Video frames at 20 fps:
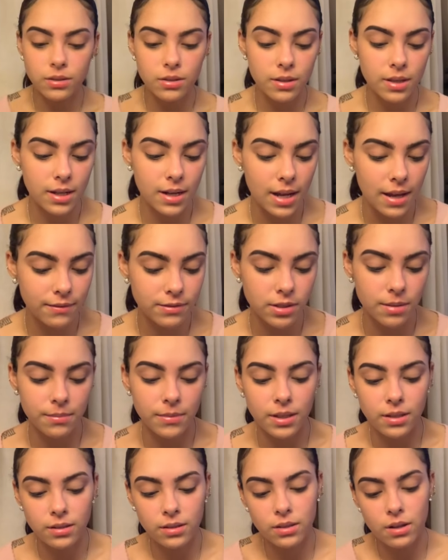so then I have
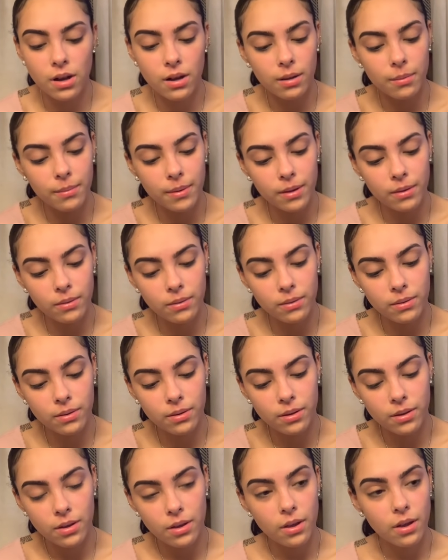something to talk about.
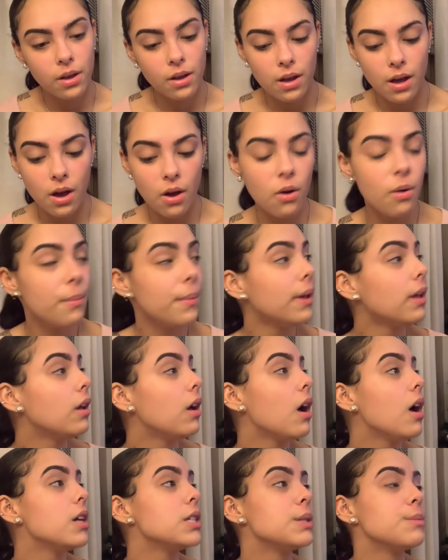Oh my
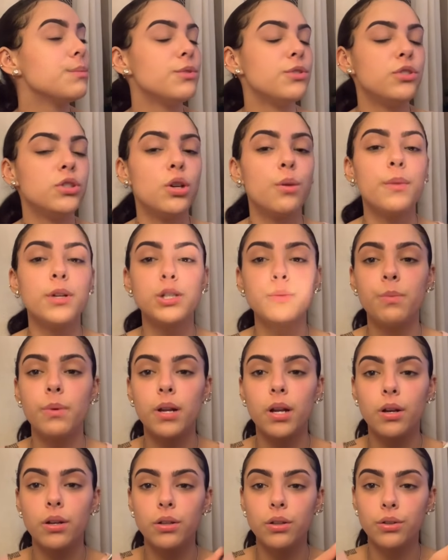gosh, I'm so much
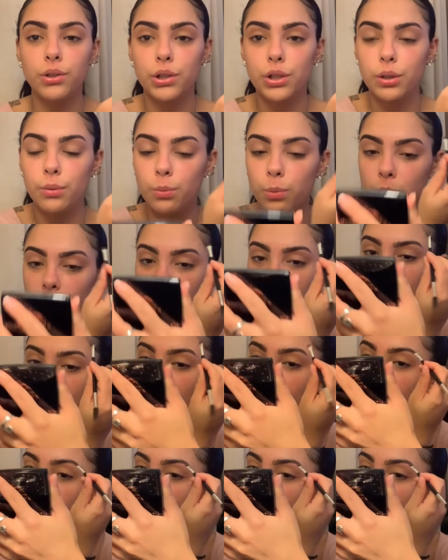better at YouTube when I'm